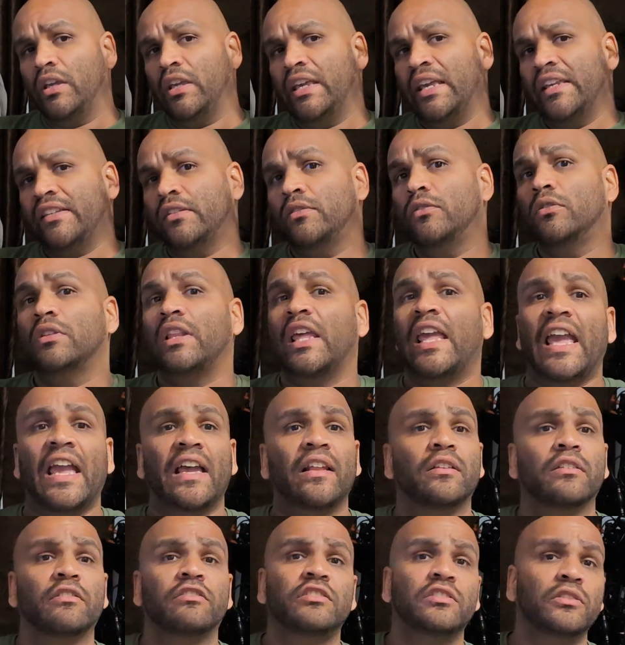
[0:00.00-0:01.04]
gets into the
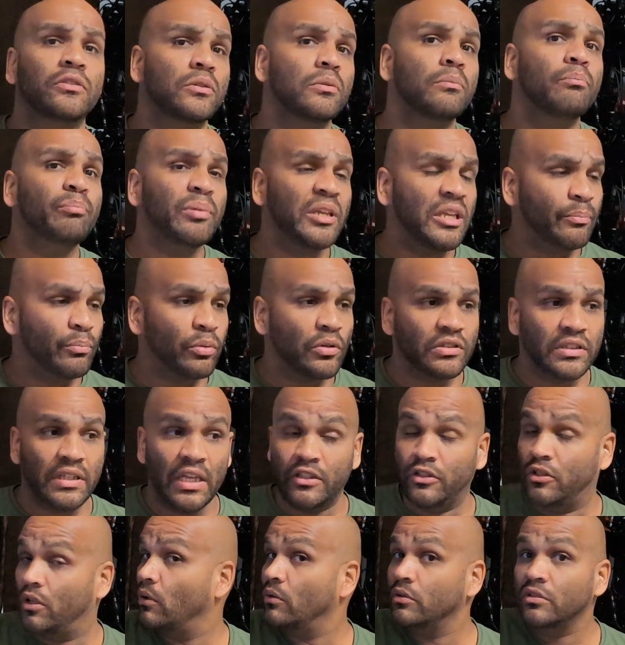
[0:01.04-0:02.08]
hands of certain people
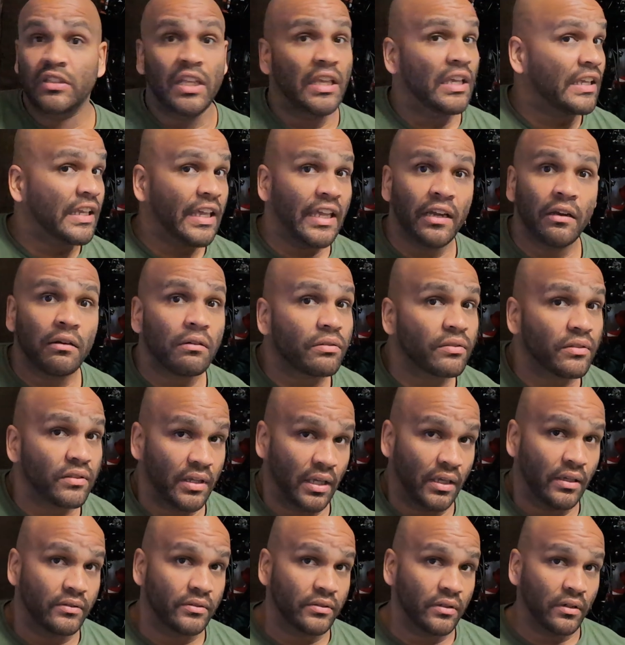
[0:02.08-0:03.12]
that don't take care of
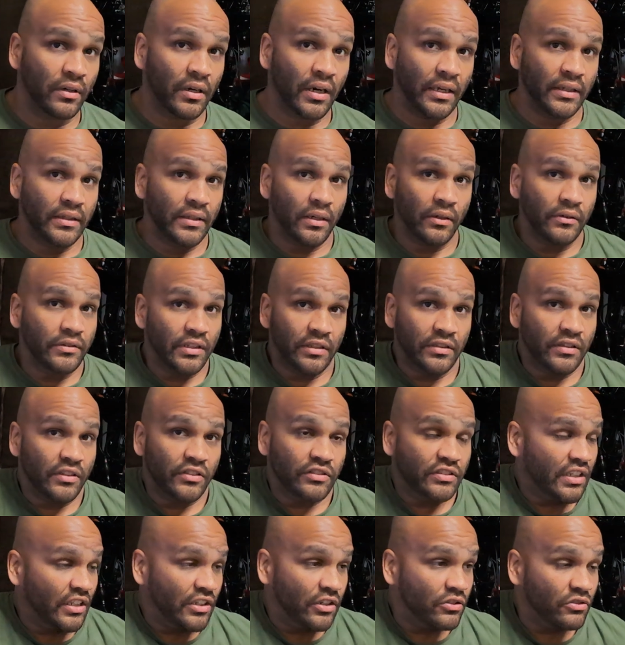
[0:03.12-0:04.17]
things. All right,
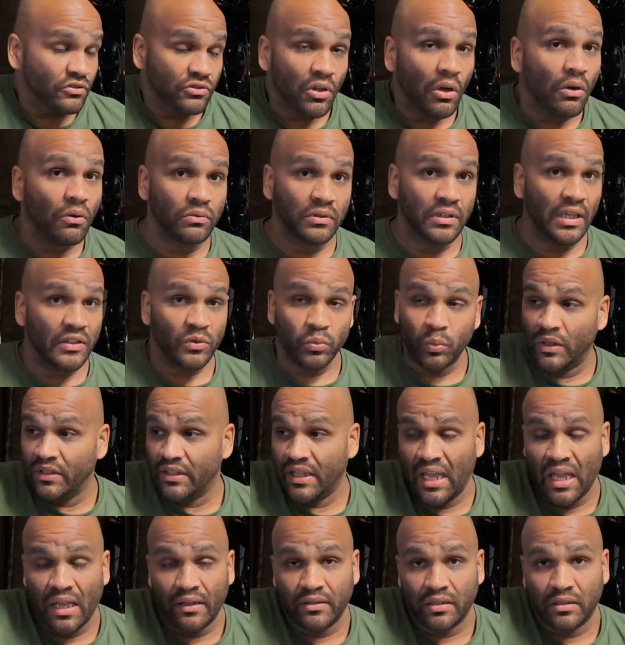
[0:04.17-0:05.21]
they just don't. That's why
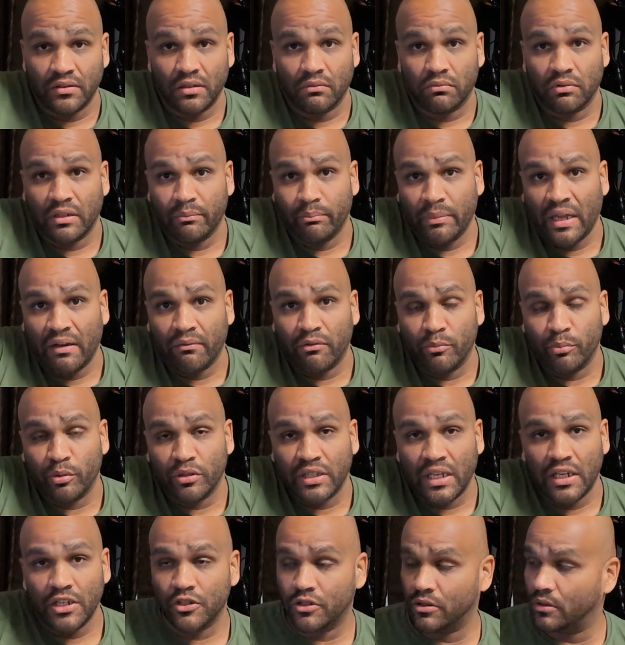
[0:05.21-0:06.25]
they have such a bad
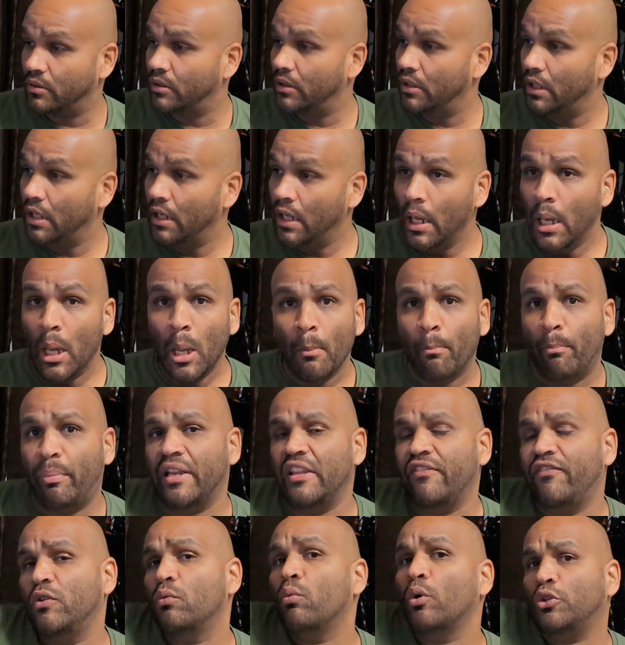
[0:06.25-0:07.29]
reputation.
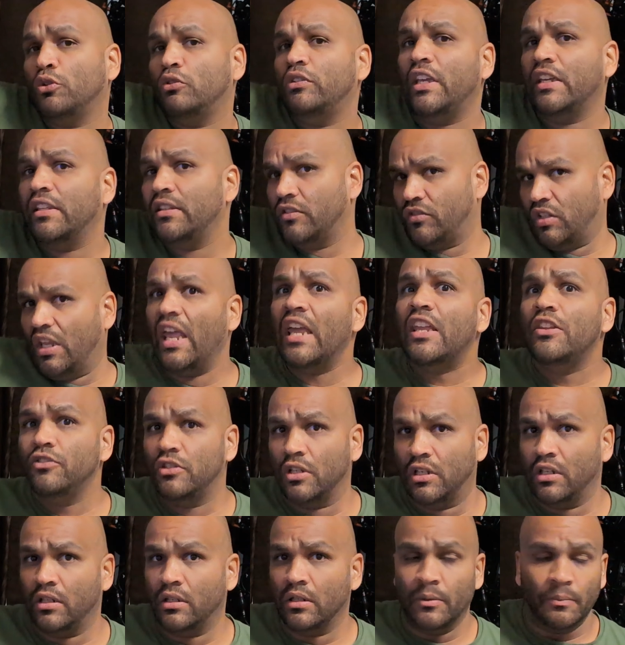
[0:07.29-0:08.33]
But if you were to take this
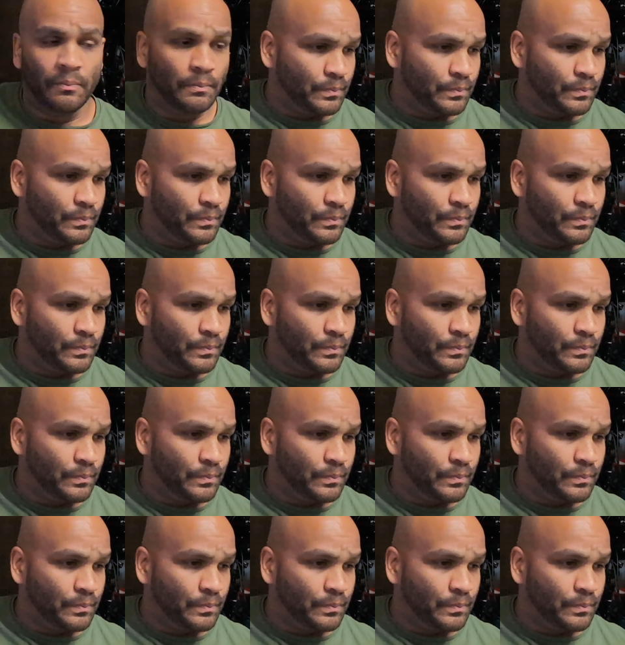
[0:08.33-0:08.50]
engine